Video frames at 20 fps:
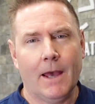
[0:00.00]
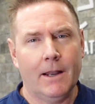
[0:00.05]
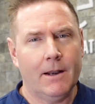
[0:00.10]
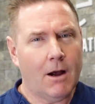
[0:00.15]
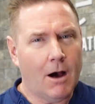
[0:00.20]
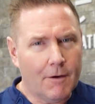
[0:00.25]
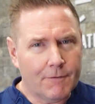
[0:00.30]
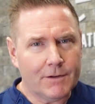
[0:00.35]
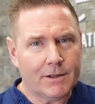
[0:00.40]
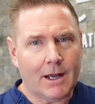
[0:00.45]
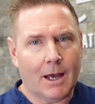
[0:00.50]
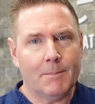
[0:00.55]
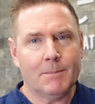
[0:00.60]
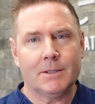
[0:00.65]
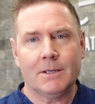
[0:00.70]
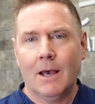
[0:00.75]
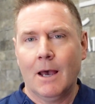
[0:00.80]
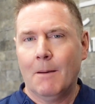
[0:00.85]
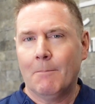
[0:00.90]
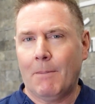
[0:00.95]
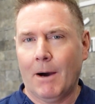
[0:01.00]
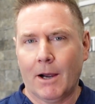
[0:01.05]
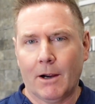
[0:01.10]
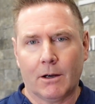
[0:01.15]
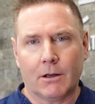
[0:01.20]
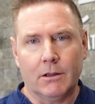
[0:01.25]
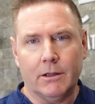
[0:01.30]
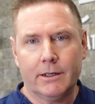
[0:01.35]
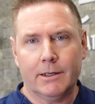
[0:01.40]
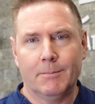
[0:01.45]
And oftentimes, by our
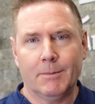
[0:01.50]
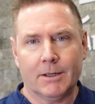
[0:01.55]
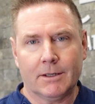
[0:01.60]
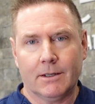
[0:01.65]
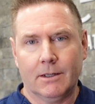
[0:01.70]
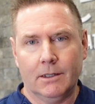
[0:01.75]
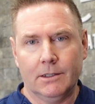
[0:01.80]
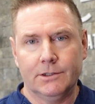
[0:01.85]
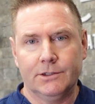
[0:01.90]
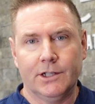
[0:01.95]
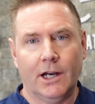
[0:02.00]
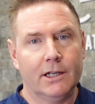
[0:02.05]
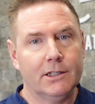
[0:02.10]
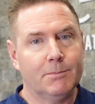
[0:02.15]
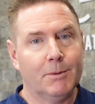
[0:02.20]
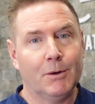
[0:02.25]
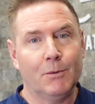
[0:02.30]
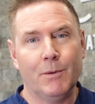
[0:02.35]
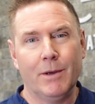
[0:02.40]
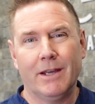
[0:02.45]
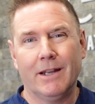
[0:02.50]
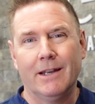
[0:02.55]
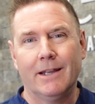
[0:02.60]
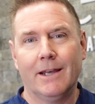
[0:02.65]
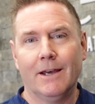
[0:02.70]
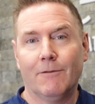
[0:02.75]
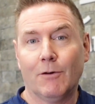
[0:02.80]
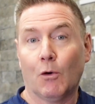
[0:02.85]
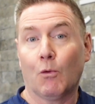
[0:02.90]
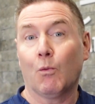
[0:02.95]
clinical judgment, we can
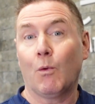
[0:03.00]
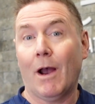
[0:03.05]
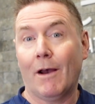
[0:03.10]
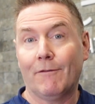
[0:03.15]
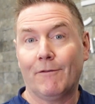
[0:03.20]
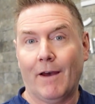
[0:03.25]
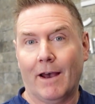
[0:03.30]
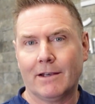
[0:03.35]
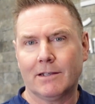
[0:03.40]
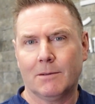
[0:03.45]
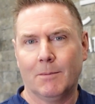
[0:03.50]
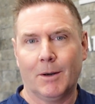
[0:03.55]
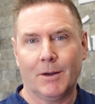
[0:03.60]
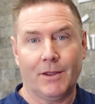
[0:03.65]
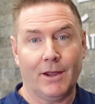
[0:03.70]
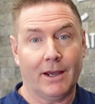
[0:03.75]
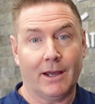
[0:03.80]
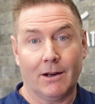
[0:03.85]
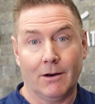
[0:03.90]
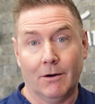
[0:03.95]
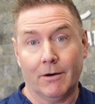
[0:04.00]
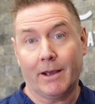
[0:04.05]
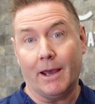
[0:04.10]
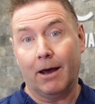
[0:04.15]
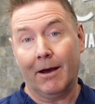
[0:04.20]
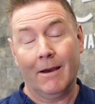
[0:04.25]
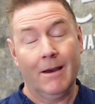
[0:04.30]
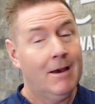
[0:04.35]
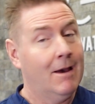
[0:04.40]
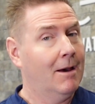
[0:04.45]
give a rough estimate thinking,
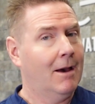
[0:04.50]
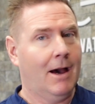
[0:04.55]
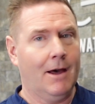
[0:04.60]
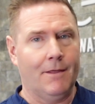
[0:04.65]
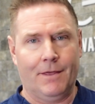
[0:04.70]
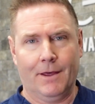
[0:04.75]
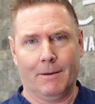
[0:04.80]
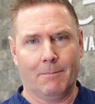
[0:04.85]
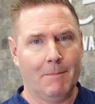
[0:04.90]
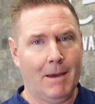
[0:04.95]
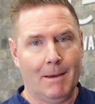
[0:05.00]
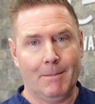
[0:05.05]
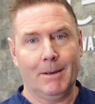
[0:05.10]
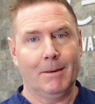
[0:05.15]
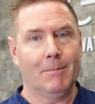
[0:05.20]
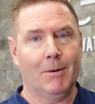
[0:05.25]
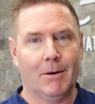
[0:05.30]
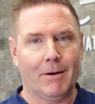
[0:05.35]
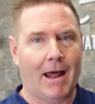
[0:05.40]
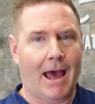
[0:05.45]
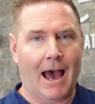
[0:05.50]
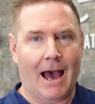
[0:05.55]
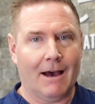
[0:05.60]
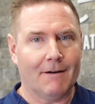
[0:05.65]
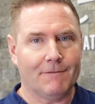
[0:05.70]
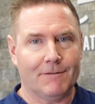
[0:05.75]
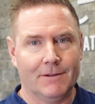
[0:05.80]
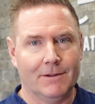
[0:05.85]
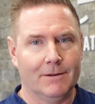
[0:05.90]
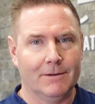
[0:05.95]
okay, I think maybe about
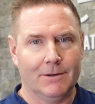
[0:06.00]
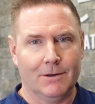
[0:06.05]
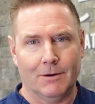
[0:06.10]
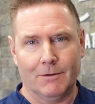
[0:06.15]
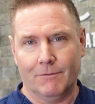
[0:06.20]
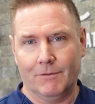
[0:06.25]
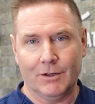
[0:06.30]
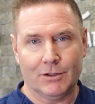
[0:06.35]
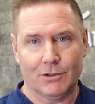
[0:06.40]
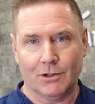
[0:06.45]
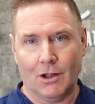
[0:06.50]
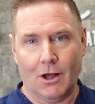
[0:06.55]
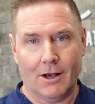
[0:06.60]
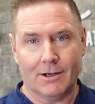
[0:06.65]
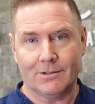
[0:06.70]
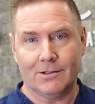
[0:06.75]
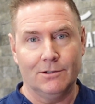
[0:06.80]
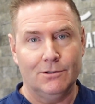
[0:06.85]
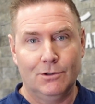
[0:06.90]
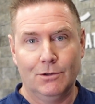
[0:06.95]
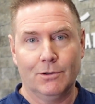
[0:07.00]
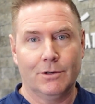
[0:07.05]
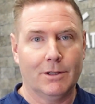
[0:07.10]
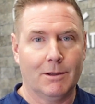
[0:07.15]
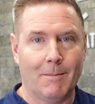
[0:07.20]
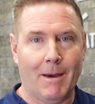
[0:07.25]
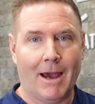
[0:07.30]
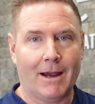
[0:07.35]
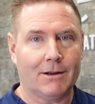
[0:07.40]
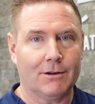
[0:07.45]
half your vision loss is due to the
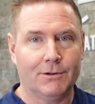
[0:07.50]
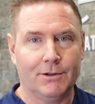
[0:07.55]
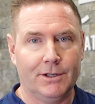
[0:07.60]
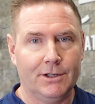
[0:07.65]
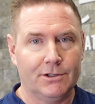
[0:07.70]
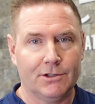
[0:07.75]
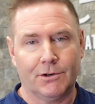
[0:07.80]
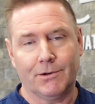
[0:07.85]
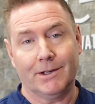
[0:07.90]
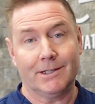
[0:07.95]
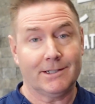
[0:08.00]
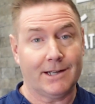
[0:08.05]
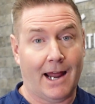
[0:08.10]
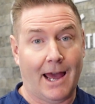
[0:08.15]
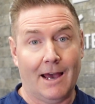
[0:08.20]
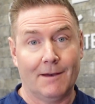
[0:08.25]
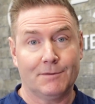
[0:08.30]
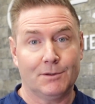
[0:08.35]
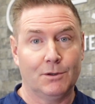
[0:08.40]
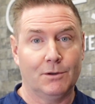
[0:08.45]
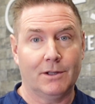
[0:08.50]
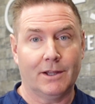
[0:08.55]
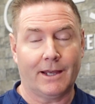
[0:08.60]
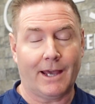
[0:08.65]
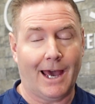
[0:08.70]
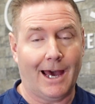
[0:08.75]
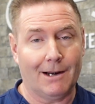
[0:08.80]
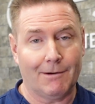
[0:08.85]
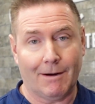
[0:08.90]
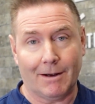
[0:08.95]
macular degeneration, half's due to the
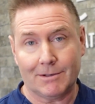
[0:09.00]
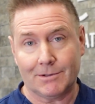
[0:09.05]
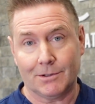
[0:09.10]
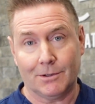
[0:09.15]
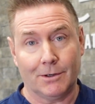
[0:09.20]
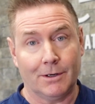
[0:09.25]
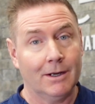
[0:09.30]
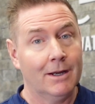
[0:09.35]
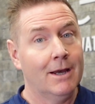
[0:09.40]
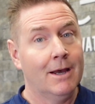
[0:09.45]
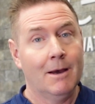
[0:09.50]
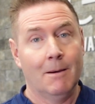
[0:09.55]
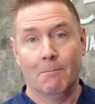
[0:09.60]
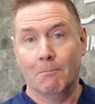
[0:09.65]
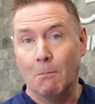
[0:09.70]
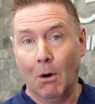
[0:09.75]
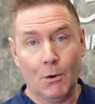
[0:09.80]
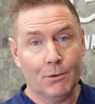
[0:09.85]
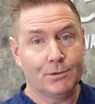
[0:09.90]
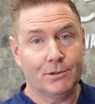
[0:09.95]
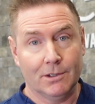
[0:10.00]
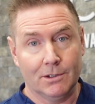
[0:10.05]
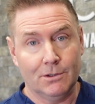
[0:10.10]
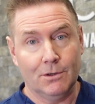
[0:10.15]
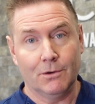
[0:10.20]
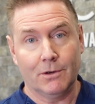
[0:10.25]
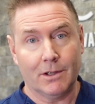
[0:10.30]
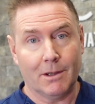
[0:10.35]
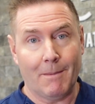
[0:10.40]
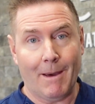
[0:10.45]
cataracts, or most is
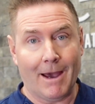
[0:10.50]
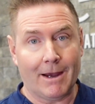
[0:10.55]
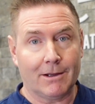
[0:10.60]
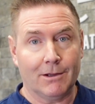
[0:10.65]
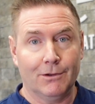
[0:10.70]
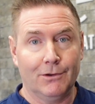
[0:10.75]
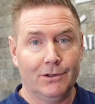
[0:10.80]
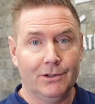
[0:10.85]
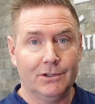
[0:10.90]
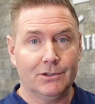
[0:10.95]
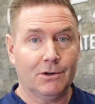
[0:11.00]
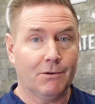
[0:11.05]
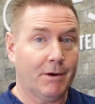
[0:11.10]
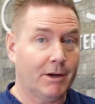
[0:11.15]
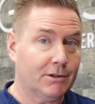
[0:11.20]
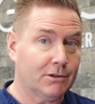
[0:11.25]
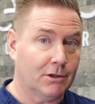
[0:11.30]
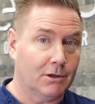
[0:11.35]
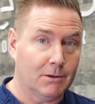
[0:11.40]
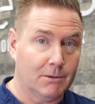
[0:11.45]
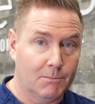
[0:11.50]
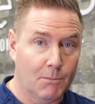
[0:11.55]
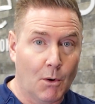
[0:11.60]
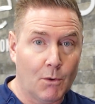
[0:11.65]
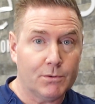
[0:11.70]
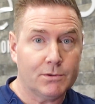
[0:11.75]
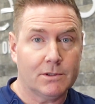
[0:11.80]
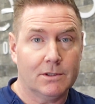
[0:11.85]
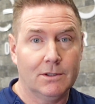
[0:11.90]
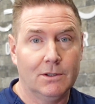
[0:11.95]
due to the macular degeneration, or
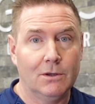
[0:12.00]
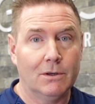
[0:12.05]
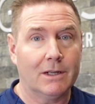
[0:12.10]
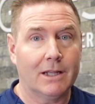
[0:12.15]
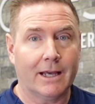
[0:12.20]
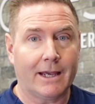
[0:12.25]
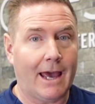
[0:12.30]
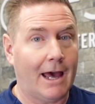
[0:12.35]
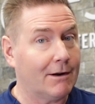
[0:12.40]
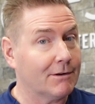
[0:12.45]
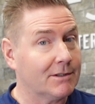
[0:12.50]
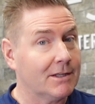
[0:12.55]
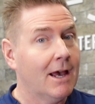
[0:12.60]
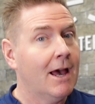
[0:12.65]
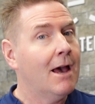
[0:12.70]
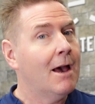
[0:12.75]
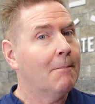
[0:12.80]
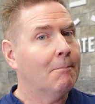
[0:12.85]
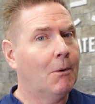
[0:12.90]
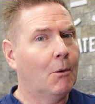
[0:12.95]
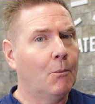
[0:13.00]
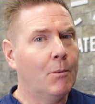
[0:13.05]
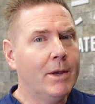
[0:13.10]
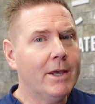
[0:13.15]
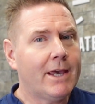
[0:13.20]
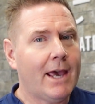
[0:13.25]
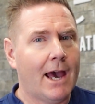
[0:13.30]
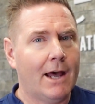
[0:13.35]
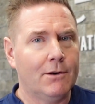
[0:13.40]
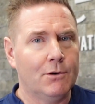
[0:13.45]
most is due to the cataracts, but we
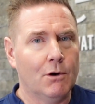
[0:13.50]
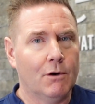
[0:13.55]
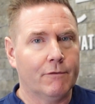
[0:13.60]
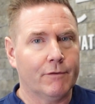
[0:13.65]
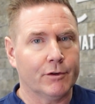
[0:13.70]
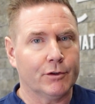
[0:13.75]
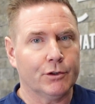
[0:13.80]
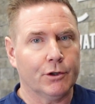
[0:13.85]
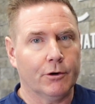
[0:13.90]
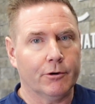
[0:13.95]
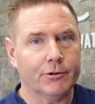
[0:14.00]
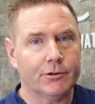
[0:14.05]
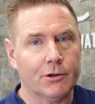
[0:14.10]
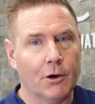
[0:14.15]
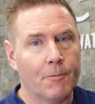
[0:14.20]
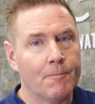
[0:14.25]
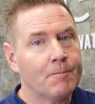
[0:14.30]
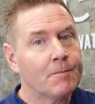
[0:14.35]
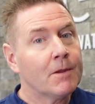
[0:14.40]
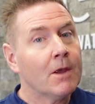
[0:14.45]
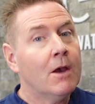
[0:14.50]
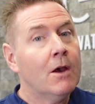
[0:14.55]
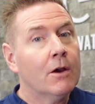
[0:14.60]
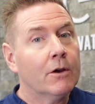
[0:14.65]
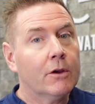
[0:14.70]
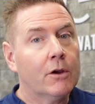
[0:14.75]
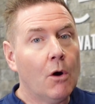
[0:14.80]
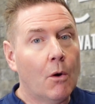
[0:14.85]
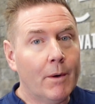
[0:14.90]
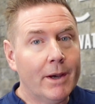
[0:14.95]
can't know for sure. So
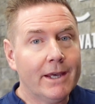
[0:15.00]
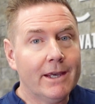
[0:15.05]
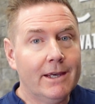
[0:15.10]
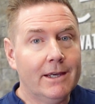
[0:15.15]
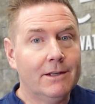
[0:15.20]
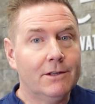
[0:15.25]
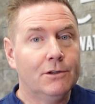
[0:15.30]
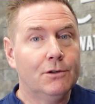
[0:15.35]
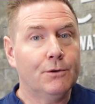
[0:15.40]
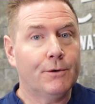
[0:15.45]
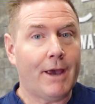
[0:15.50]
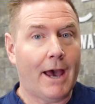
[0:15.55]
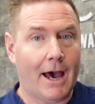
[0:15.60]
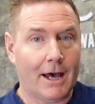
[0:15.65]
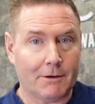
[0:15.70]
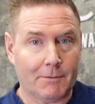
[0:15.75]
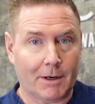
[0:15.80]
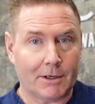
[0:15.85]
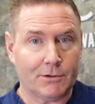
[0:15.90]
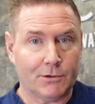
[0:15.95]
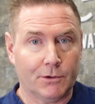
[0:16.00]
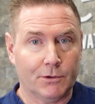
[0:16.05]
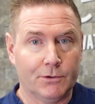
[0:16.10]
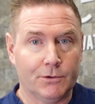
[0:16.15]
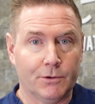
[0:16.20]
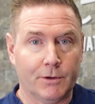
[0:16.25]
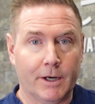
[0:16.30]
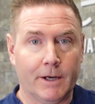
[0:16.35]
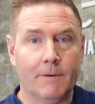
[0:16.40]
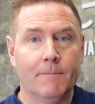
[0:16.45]
going into cataract
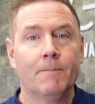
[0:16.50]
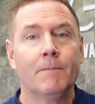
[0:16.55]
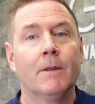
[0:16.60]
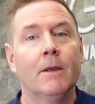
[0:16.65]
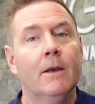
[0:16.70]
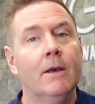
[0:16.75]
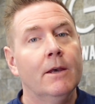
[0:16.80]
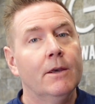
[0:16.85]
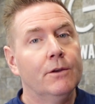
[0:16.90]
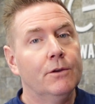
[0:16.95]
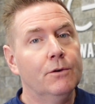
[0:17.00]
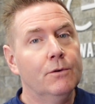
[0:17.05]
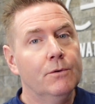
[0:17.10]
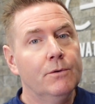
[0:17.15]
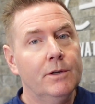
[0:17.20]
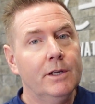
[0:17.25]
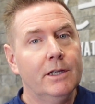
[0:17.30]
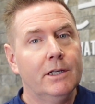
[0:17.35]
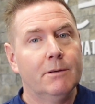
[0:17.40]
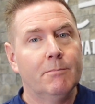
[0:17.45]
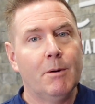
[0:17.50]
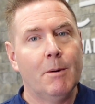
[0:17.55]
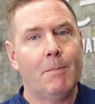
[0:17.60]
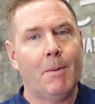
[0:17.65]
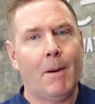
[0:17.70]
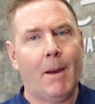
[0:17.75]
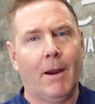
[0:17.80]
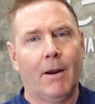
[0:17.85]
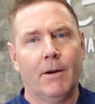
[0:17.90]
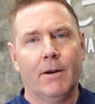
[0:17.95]
surgery, you need to be
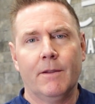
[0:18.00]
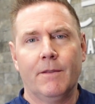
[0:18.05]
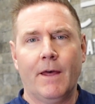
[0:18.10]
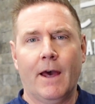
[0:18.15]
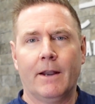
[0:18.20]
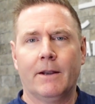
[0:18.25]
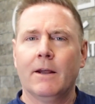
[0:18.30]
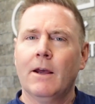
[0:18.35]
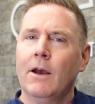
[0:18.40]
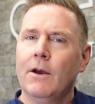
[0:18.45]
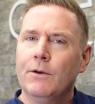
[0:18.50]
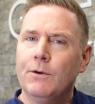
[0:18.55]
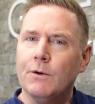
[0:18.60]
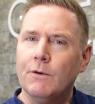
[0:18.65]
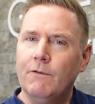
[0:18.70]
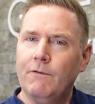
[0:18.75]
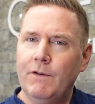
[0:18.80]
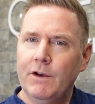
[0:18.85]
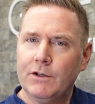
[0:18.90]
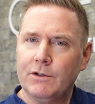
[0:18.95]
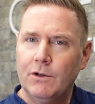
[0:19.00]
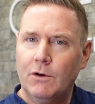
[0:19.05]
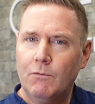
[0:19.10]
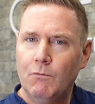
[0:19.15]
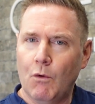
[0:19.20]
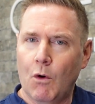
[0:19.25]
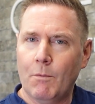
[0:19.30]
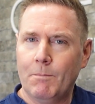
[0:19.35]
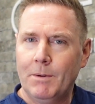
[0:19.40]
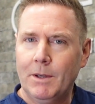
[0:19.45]
prepared that your vision
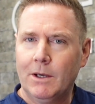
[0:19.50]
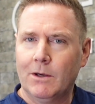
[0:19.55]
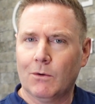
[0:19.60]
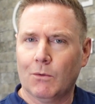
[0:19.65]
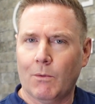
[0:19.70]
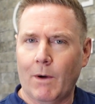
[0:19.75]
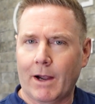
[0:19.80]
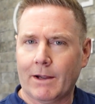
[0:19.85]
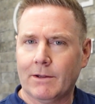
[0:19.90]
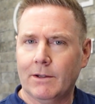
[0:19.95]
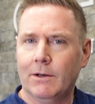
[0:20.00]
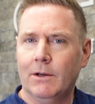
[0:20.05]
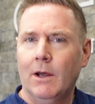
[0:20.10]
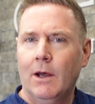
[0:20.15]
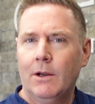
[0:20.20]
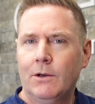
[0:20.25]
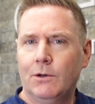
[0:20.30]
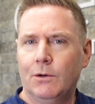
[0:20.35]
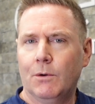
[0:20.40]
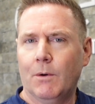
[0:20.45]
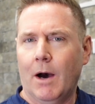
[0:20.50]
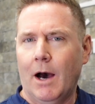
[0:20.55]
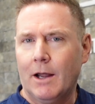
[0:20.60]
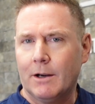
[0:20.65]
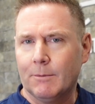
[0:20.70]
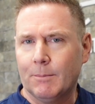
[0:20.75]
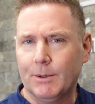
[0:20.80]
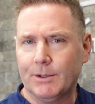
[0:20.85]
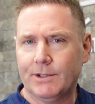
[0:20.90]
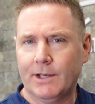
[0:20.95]
won't be corrected to
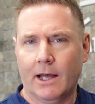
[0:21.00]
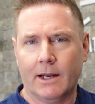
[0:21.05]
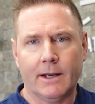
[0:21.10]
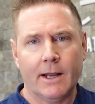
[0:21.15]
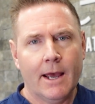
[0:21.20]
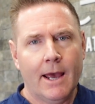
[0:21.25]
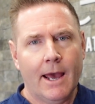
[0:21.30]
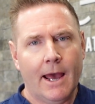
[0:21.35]
100%.